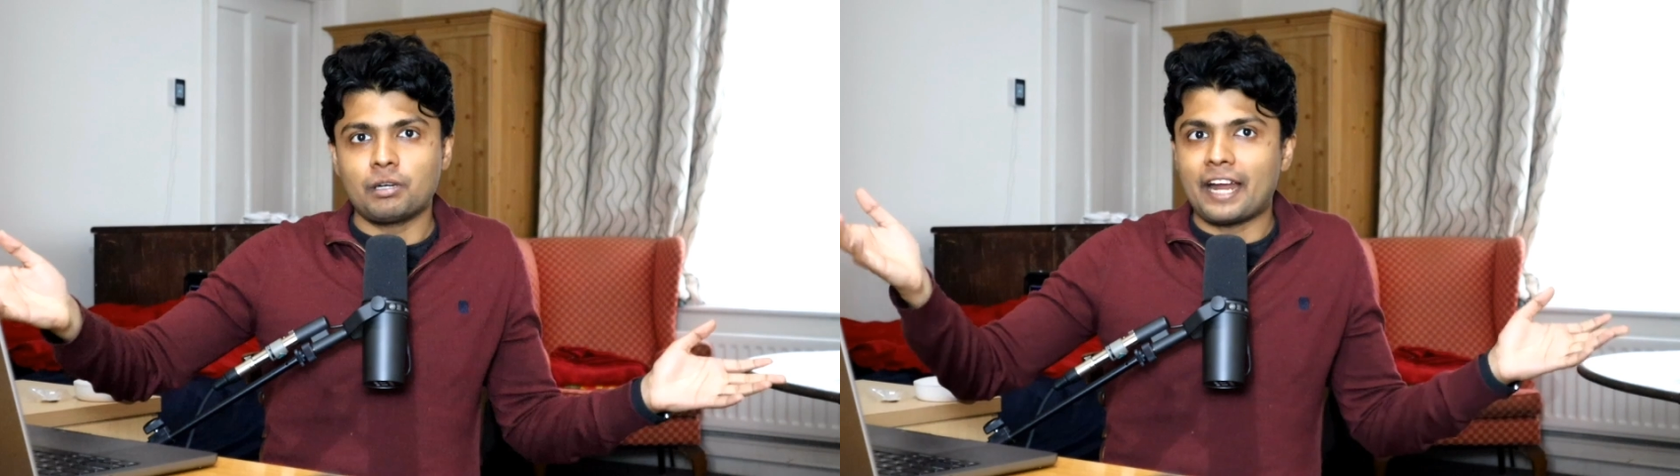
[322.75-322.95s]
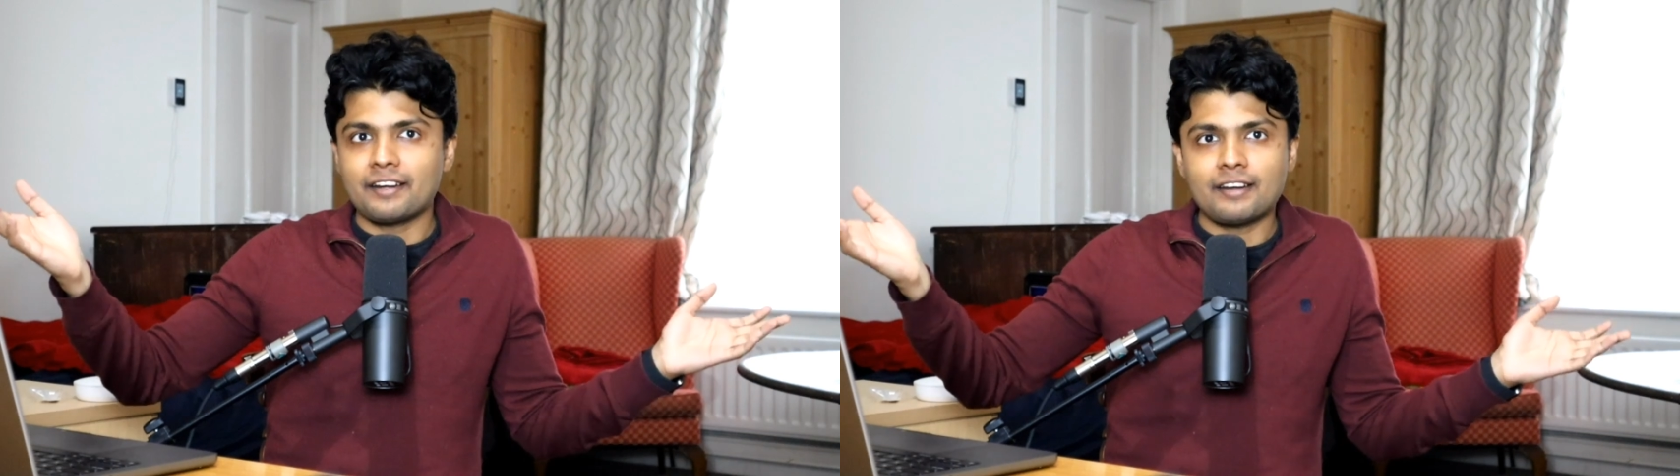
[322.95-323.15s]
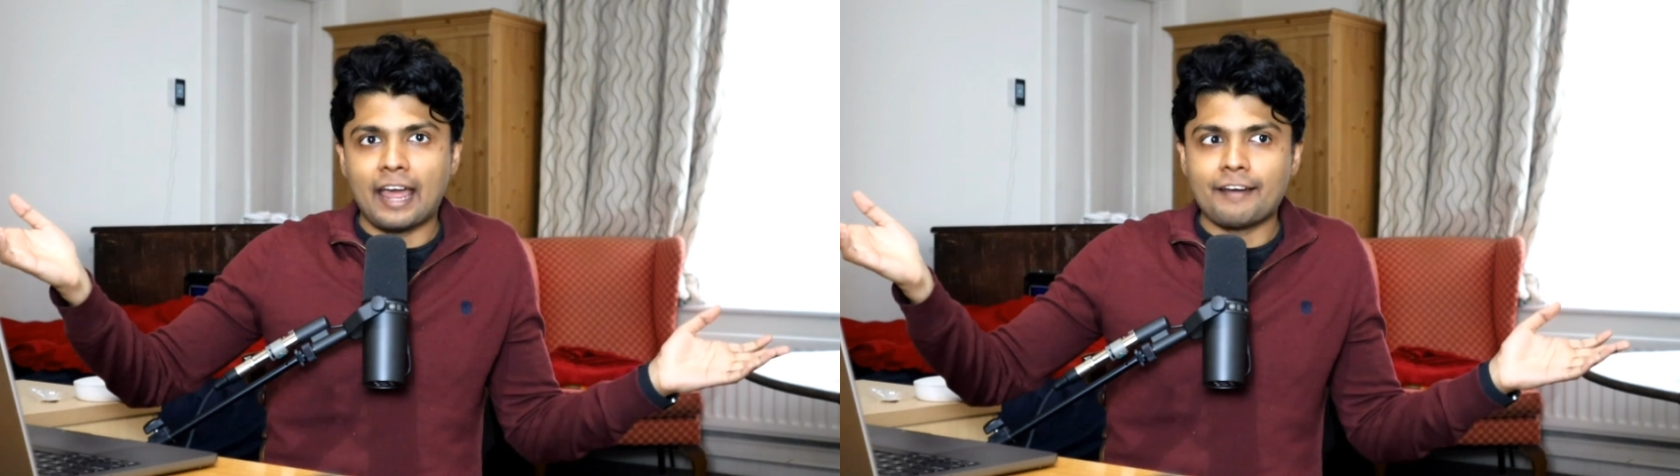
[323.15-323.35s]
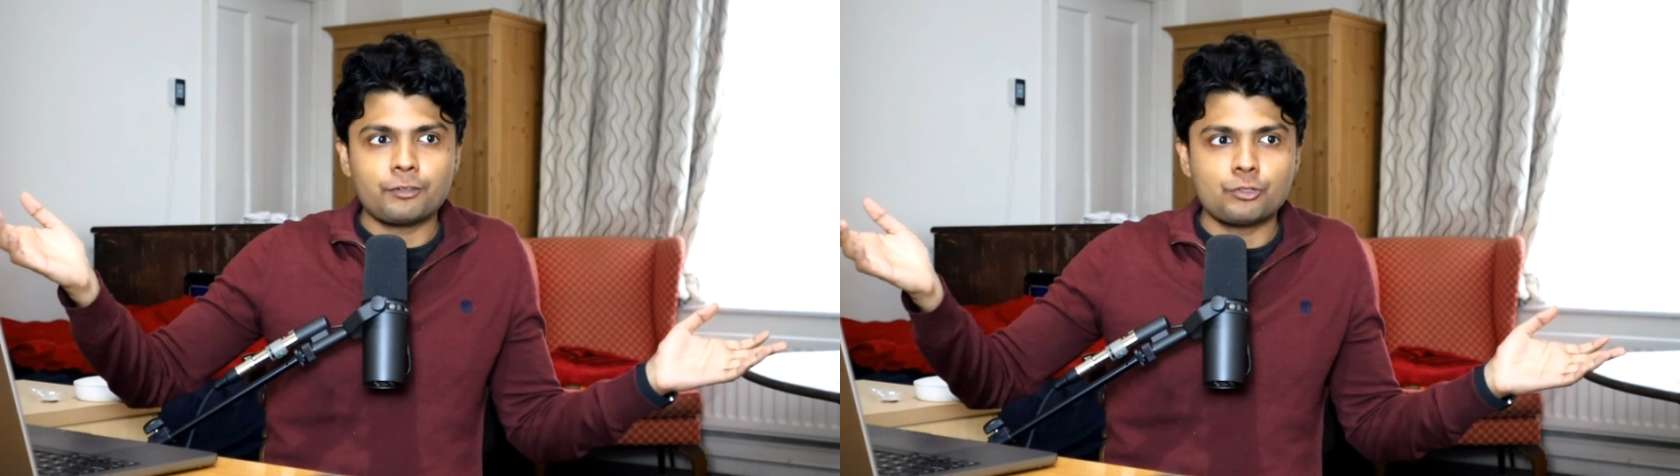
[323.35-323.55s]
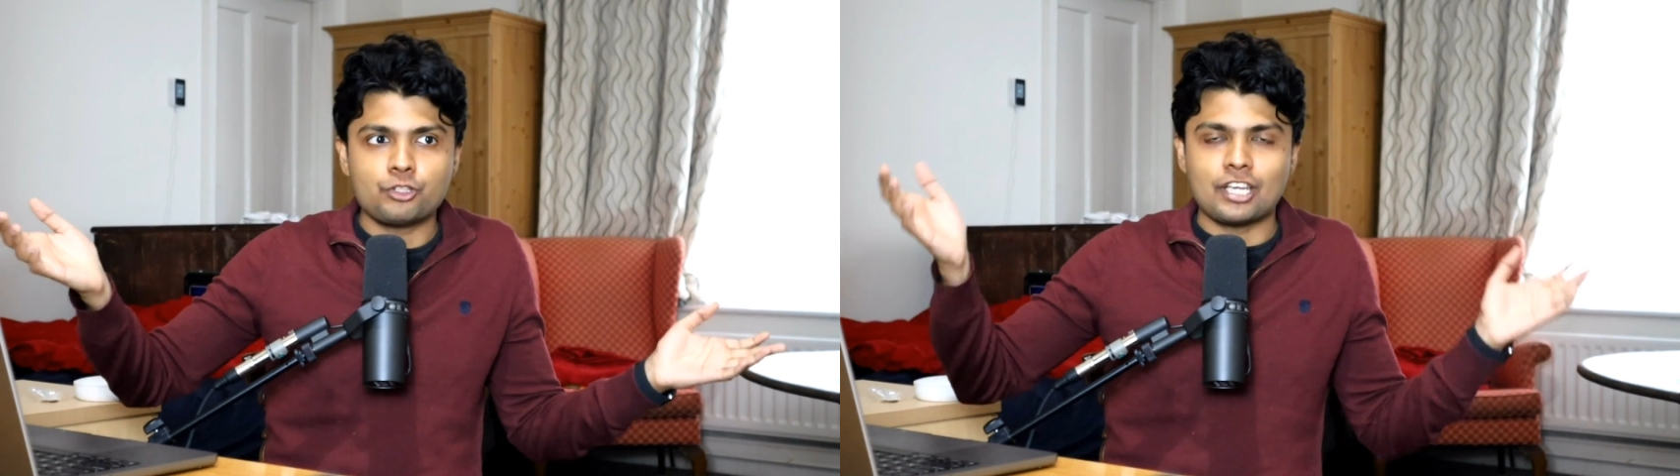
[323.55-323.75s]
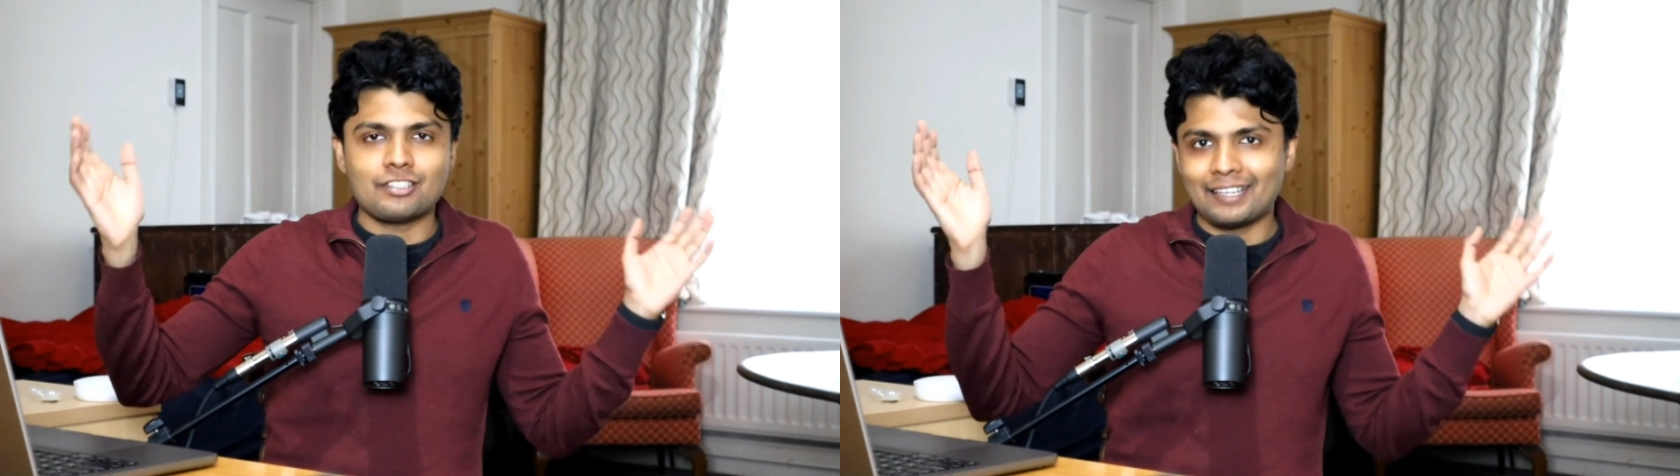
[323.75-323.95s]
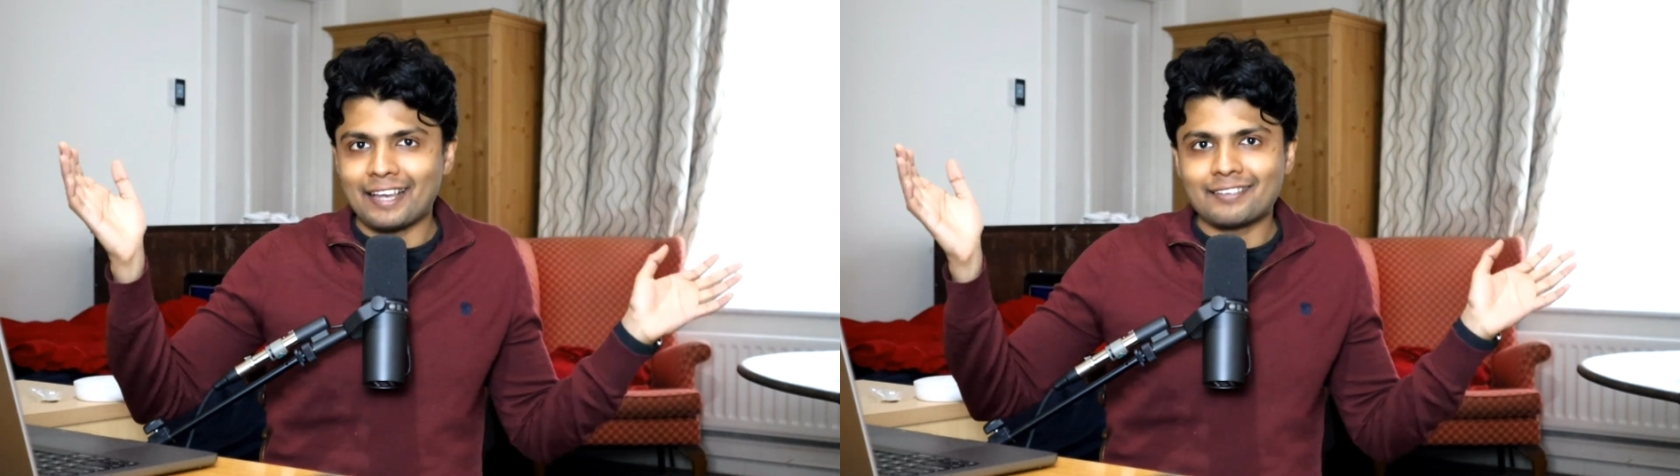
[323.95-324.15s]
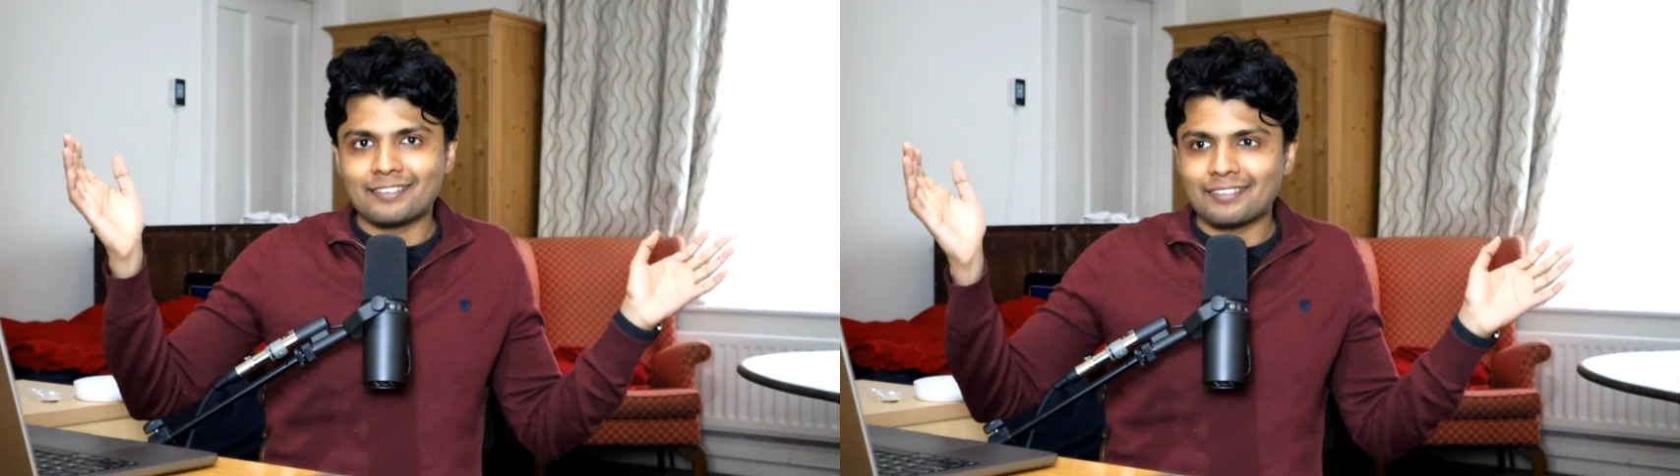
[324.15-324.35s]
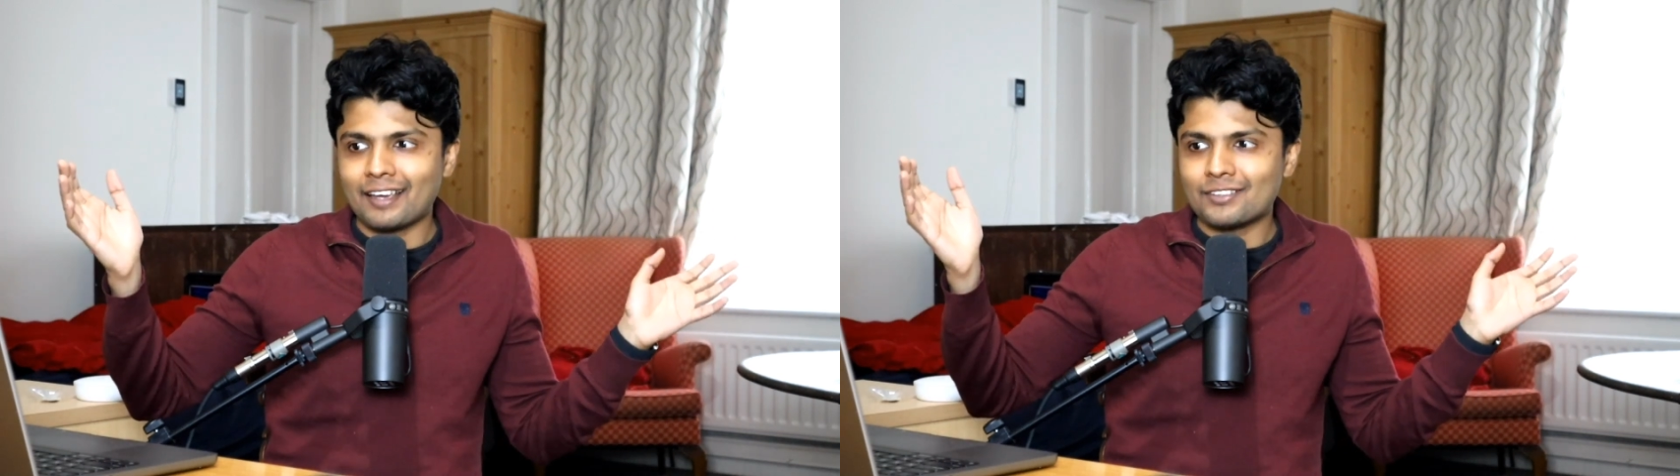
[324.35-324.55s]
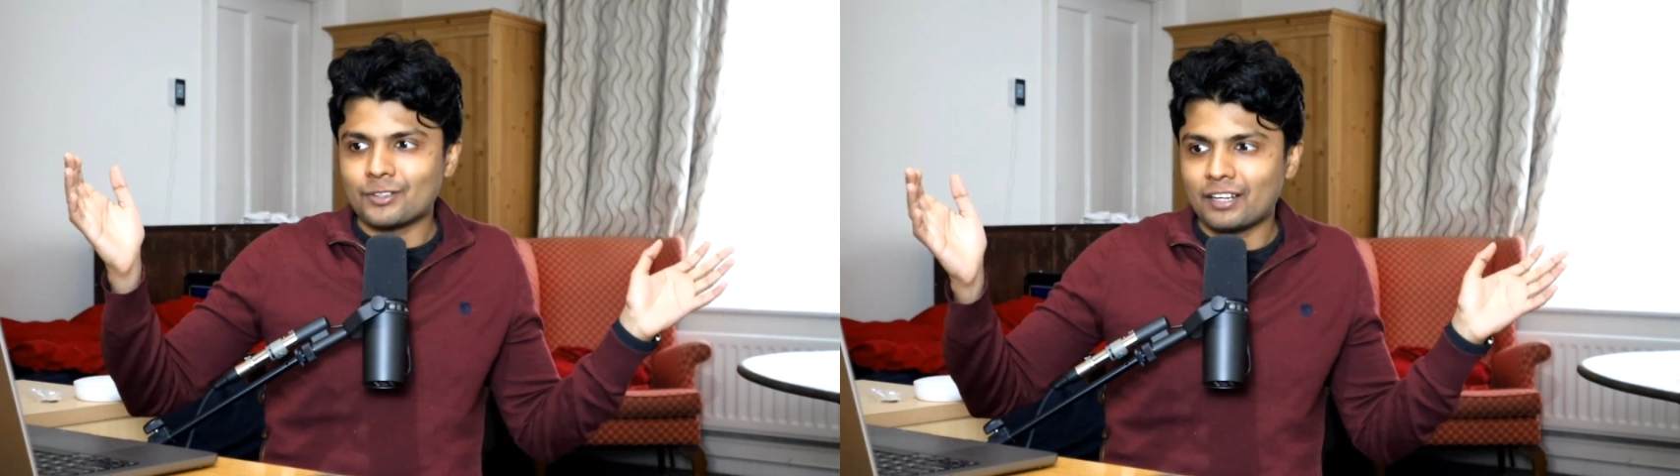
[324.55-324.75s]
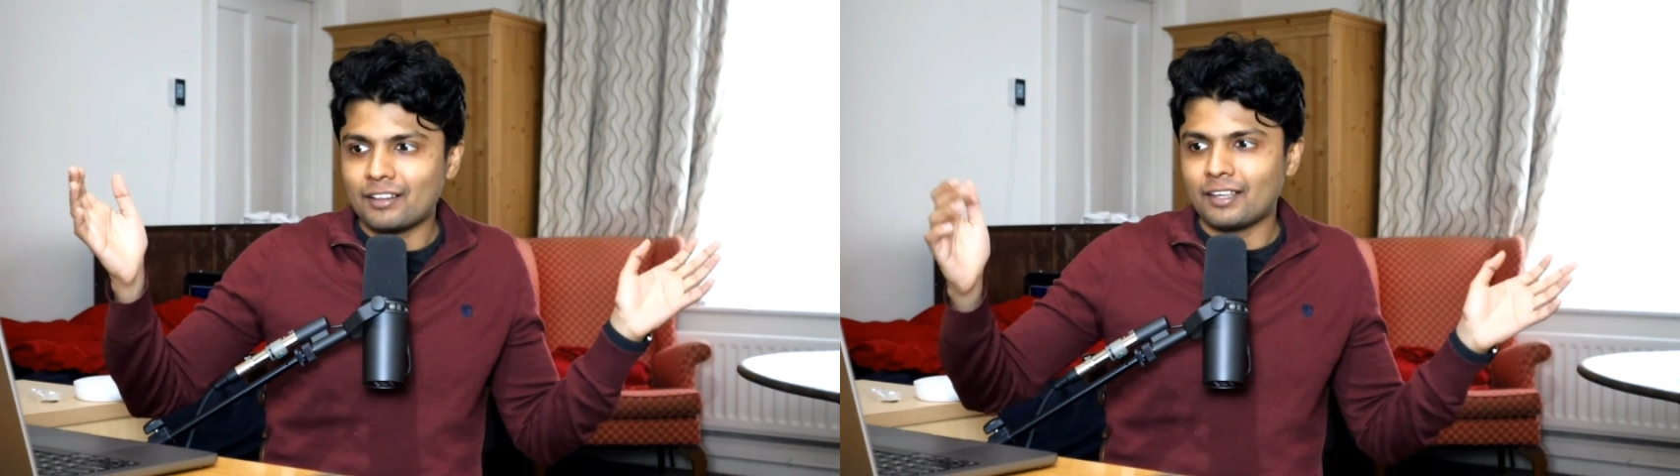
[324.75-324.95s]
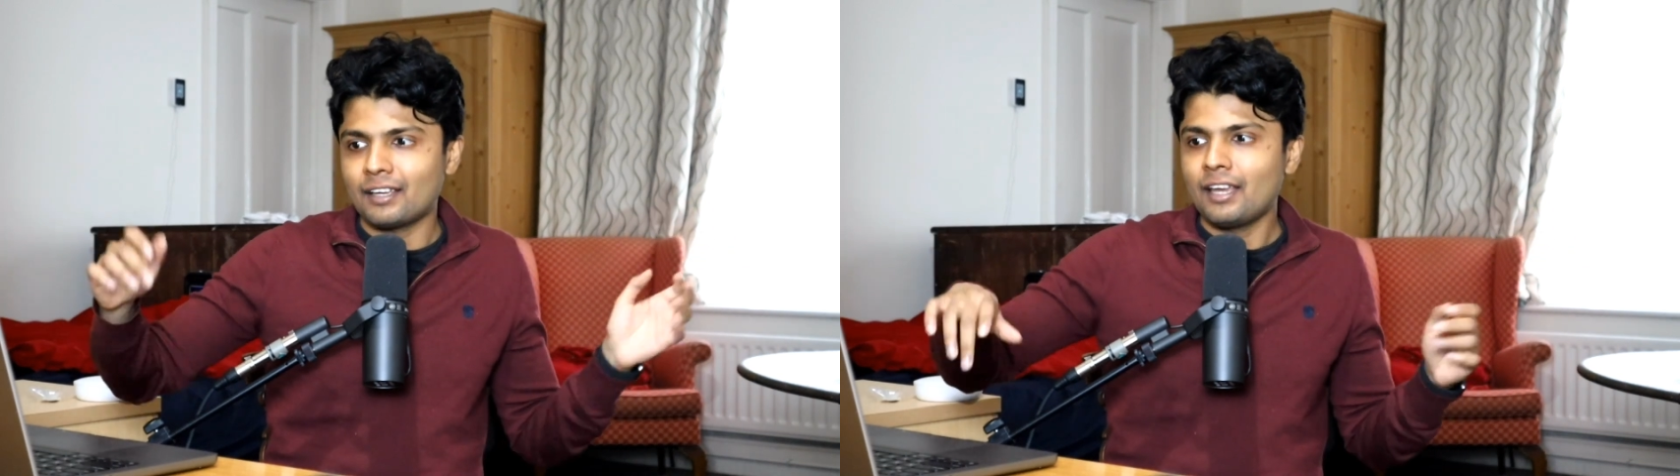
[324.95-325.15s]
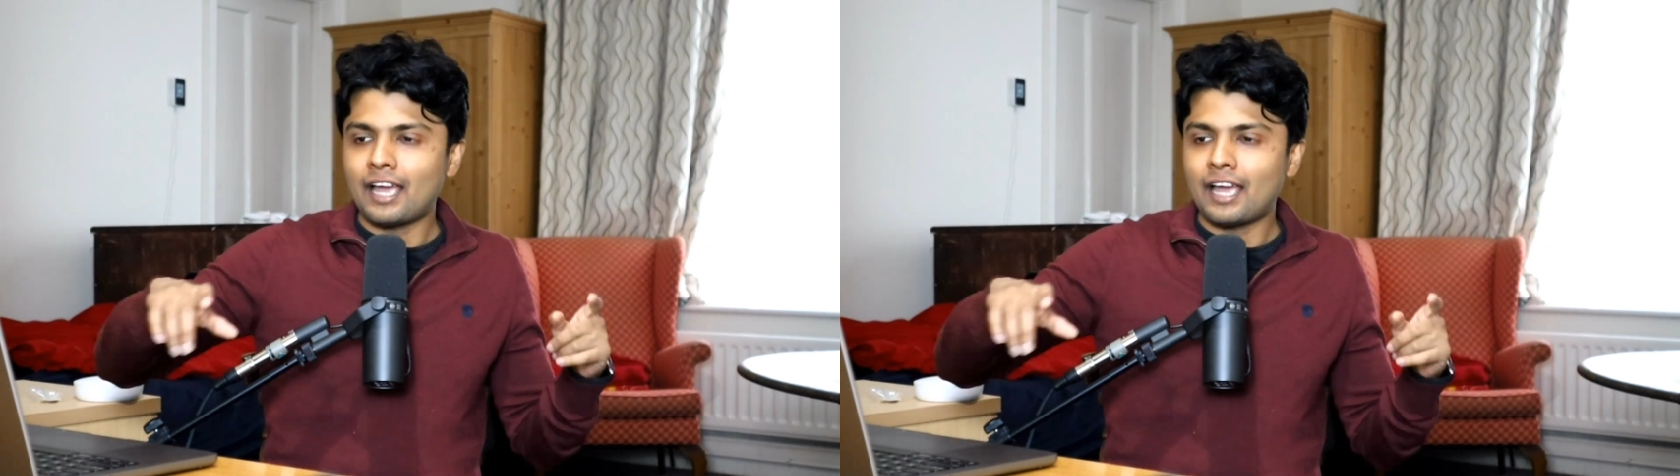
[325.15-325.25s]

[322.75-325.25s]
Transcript: I didn't have to change any exercise or anything.